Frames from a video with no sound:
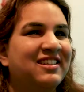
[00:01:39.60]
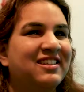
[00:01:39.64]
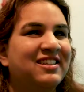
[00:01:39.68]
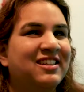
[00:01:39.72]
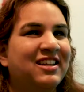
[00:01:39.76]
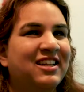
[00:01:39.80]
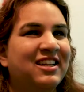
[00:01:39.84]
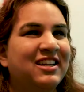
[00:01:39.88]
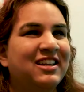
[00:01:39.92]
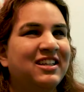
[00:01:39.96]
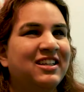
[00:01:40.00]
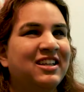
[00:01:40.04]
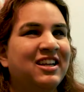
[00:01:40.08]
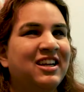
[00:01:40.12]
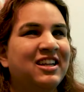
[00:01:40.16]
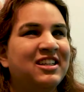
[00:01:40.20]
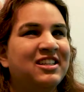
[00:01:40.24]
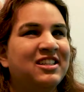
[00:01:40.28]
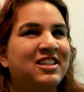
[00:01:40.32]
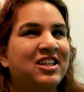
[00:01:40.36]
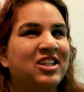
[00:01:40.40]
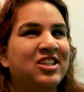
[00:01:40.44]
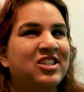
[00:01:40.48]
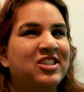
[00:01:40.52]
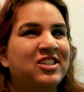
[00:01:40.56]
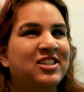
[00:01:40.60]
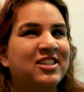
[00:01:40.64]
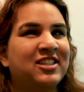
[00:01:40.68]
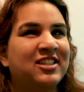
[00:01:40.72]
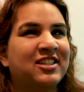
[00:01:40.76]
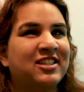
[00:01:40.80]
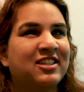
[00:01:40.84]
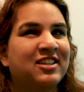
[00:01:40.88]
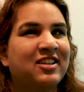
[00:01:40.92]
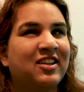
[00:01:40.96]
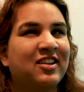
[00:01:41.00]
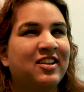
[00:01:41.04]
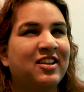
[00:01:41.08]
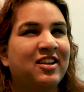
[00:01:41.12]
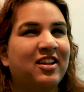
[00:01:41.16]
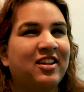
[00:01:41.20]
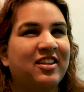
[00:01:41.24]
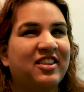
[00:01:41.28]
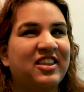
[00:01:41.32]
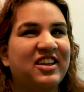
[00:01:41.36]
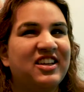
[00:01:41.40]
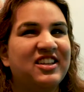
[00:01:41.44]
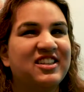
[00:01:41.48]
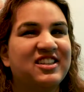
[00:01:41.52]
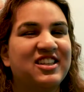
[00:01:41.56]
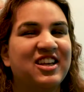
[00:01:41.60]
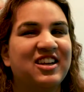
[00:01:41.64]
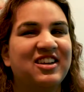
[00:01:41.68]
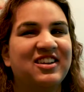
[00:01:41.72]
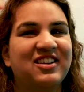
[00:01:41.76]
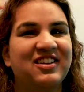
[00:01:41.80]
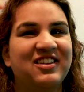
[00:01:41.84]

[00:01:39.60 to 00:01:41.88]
It's like, guys, that's just little things.